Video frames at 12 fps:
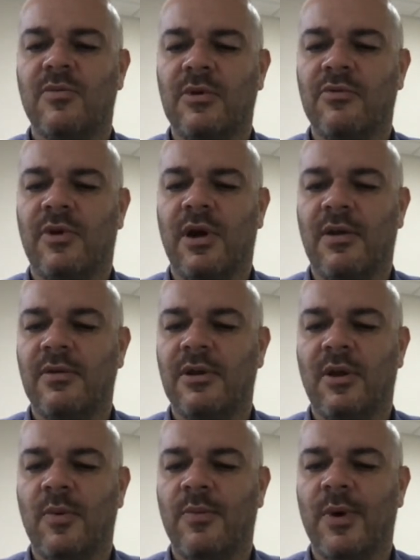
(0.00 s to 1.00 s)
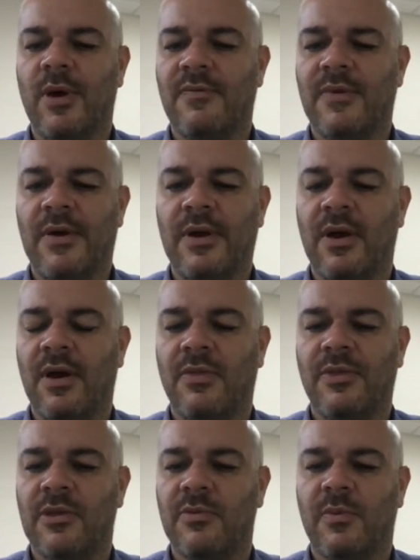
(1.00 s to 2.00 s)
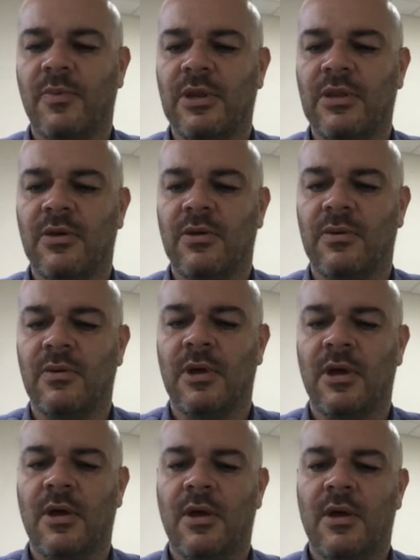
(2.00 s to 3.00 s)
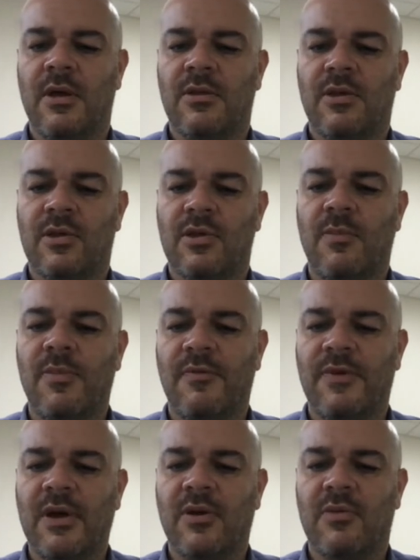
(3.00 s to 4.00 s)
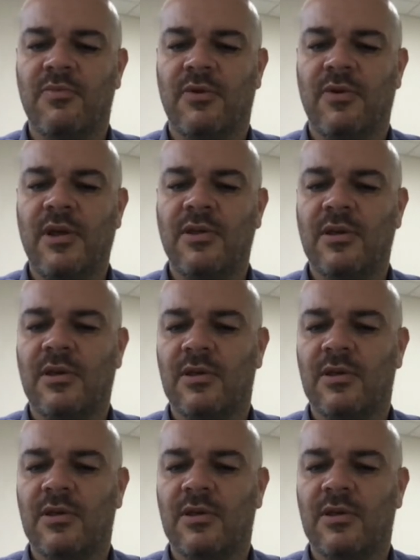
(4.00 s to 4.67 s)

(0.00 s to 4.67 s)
We try, you know, we work very hard. This is what we do to stop the fungus progressing.